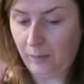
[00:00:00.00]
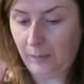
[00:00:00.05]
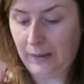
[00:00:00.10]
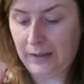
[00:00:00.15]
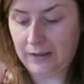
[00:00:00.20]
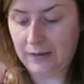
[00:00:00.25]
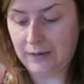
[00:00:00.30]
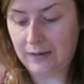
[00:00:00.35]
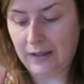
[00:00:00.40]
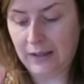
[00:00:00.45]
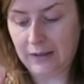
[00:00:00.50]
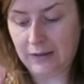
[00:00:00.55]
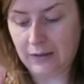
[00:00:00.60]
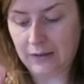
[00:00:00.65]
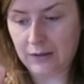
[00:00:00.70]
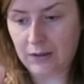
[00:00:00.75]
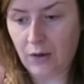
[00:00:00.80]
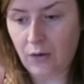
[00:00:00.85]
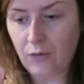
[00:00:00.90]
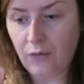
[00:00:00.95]
because these are
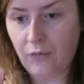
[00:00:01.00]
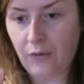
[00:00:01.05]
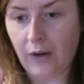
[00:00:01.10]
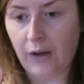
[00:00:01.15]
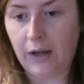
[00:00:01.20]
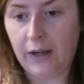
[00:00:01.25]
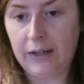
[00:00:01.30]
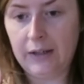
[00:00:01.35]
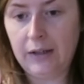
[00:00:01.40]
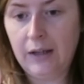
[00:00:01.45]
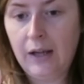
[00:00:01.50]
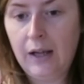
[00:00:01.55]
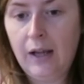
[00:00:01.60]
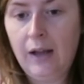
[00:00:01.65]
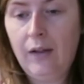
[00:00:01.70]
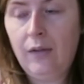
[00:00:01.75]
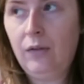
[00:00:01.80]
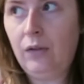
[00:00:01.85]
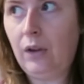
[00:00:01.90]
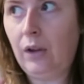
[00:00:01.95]
so fine
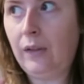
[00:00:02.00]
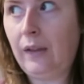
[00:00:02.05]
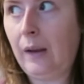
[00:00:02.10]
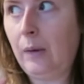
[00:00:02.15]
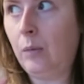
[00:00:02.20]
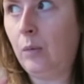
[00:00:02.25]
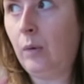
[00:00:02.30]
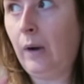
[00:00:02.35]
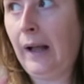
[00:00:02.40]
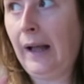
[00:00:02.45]
that they will